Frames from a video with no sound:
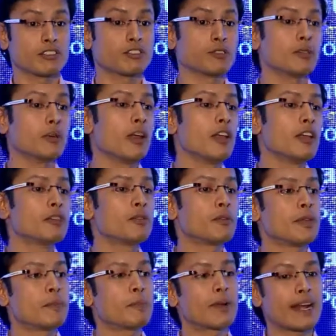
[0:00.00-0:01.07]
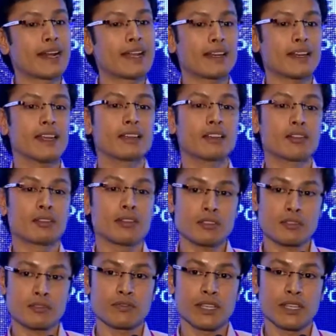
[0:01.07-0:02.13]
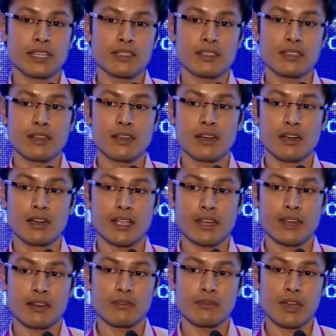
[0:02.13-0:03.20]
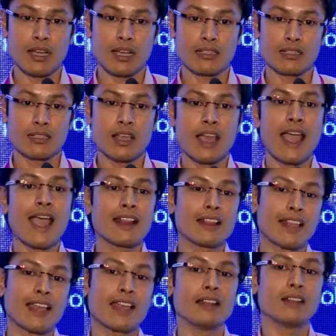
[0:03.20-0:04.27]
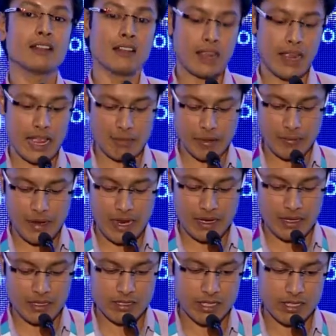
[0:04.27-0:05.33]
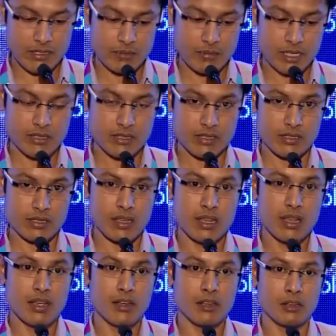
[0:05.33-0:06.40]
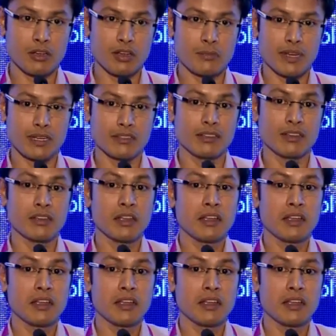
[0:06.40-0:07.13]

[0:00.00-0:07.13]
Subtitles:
So you would be predicting the risk of these in advance and then helping manage these patients a lot better.